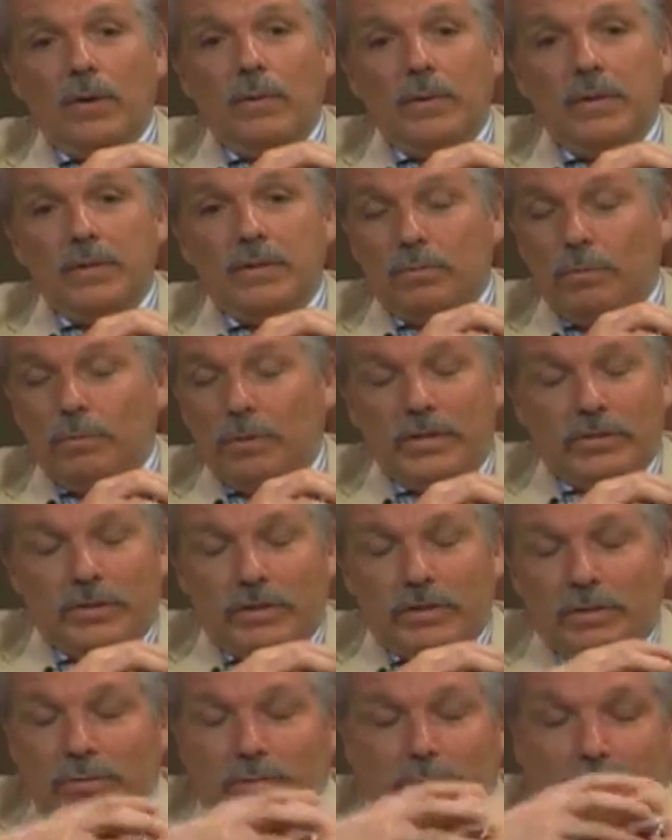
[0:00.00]
it's
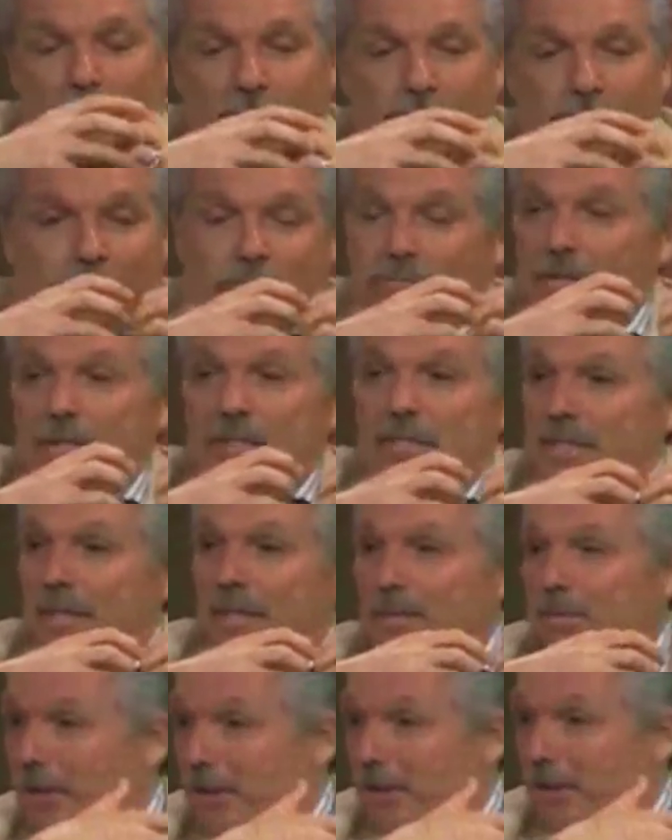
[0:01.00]
winter, we're
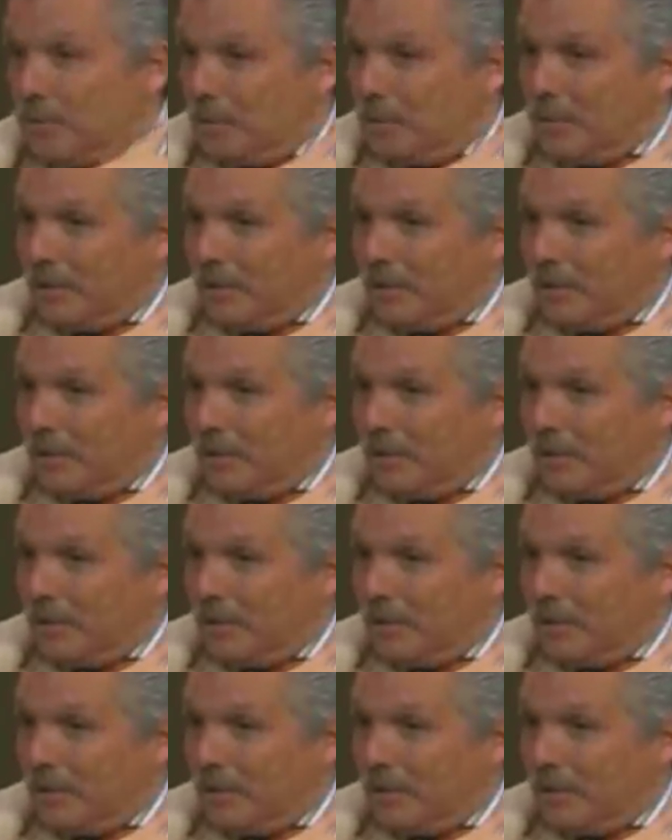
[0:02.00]
freezing because we're